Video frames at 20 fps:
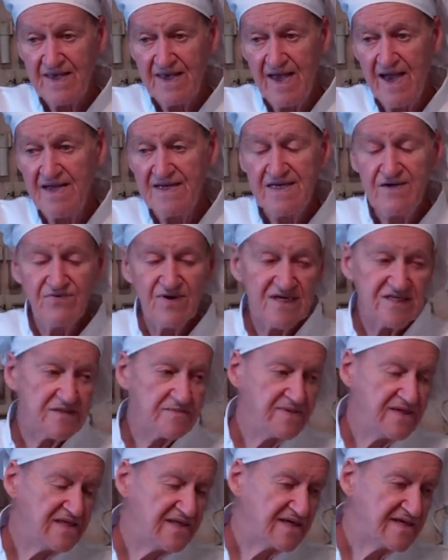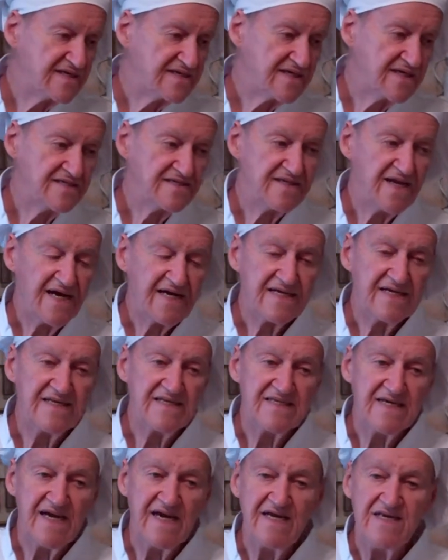Any recipe that does not
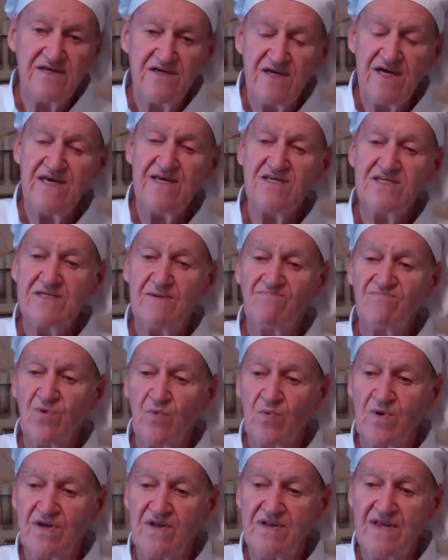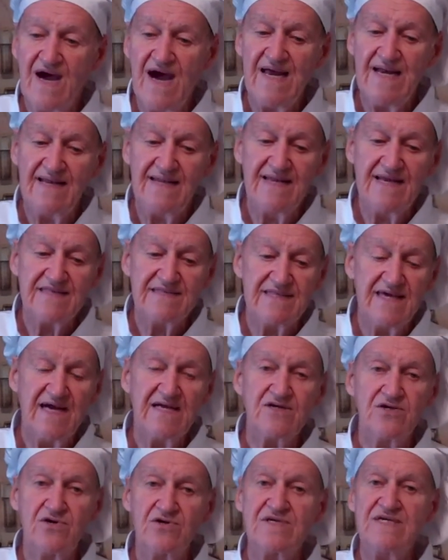contain yeast will not let
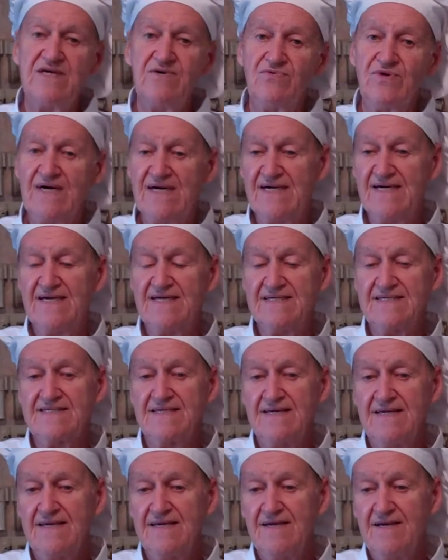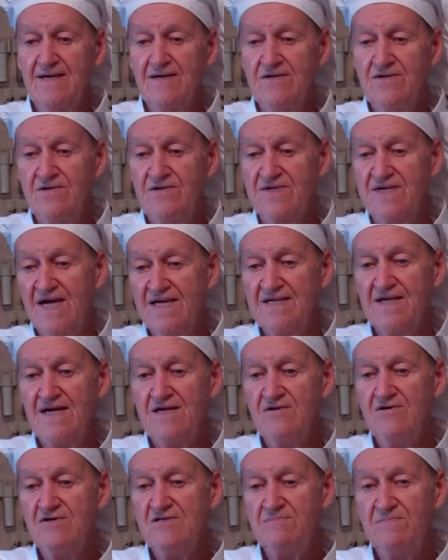that cookie rise. You
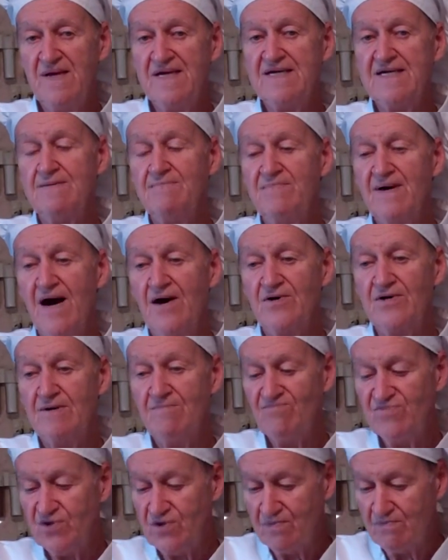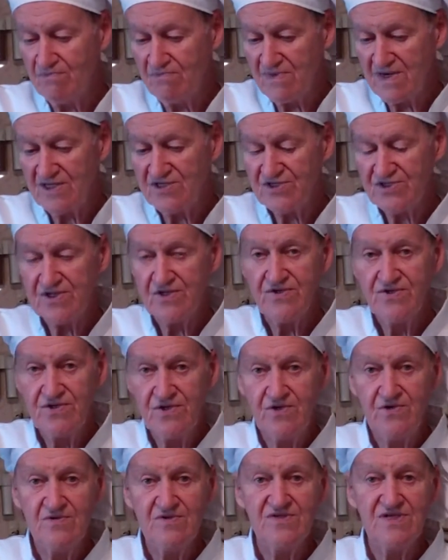cannot use baking powder, you must
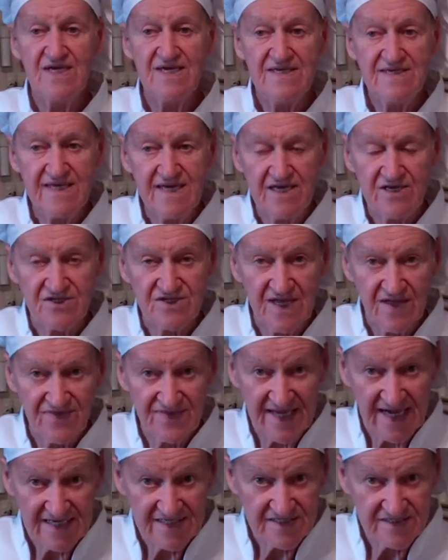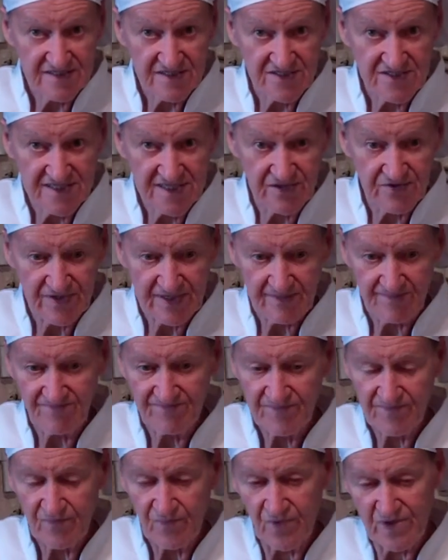use yeast, and that's the secret,
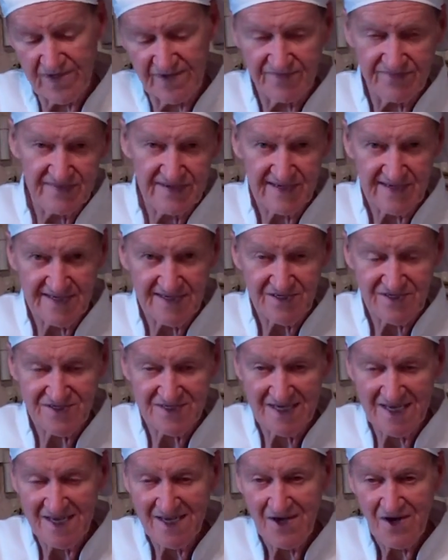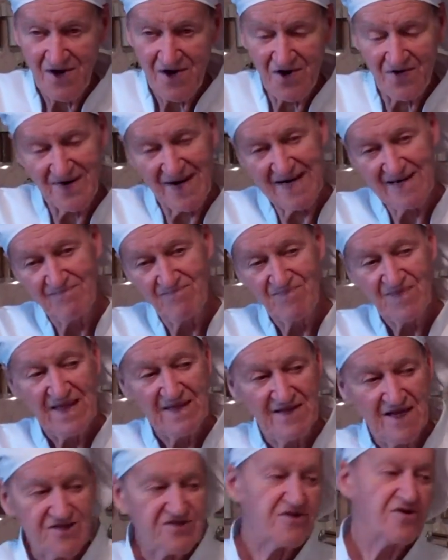one of them at least. Alright,
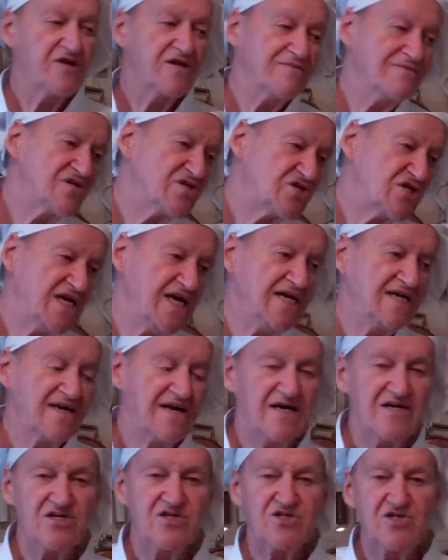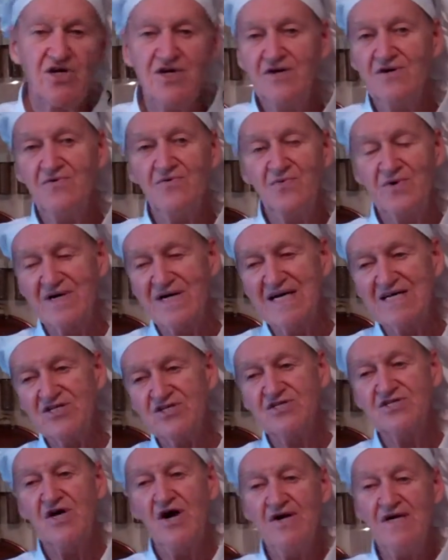let's go to the machine and I'll show you. We'll get
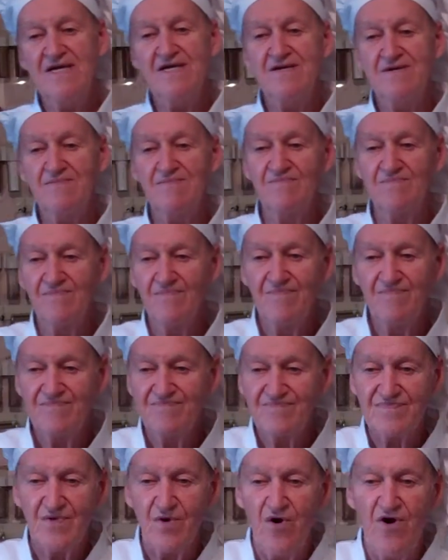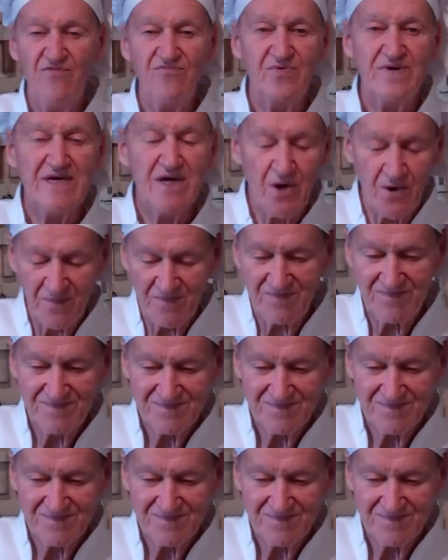started and off we go.